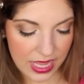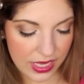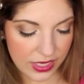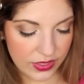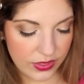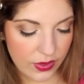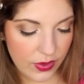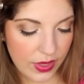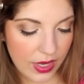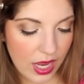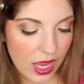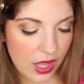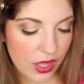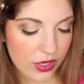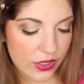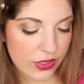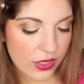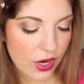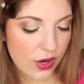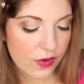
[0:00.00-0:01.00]
So the
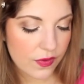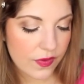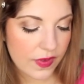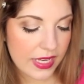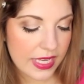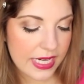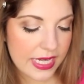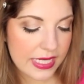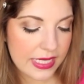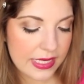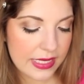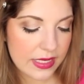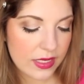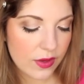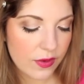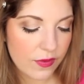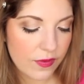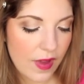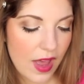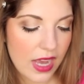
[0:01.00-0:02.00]
colors are Venus,
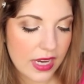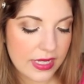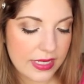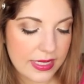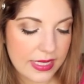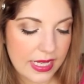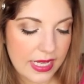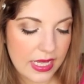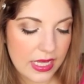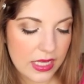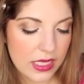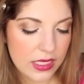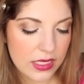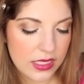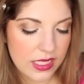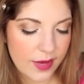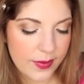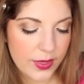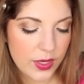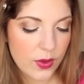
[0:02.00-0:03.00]
Foxy,
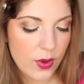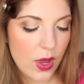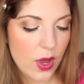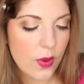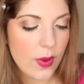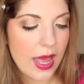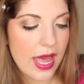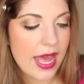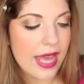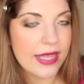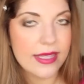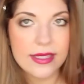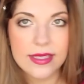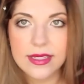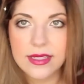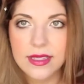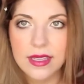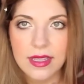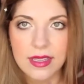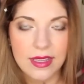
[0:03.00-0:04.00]

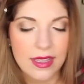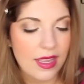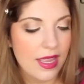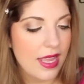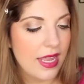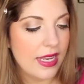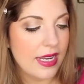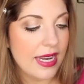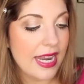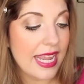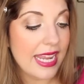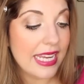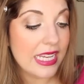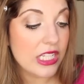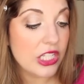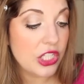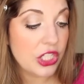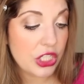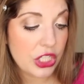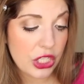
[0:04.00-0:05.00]
WOS,
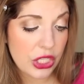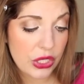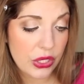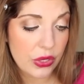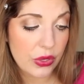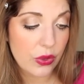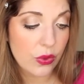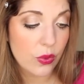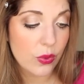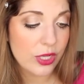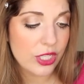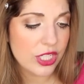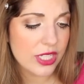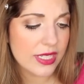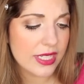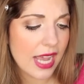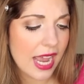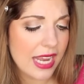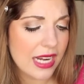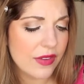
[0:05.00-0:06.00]
Naked 2, which
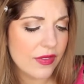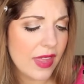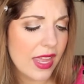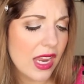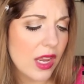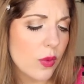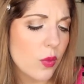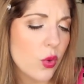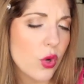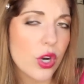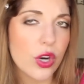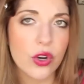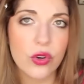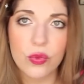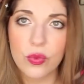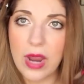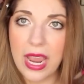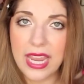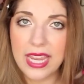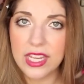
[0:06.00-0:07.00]
is kind of like a more
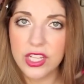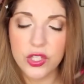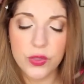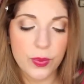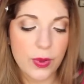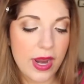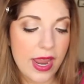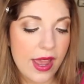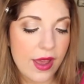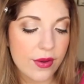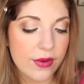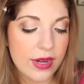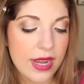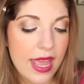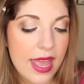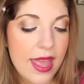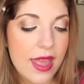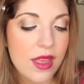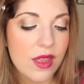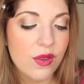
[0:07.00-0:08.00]
grayish brown,
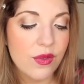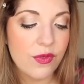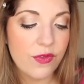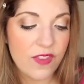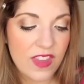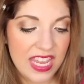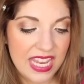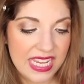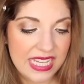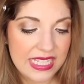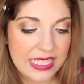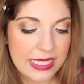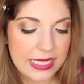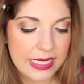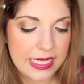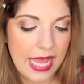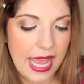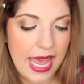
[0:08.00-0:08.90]
Faint,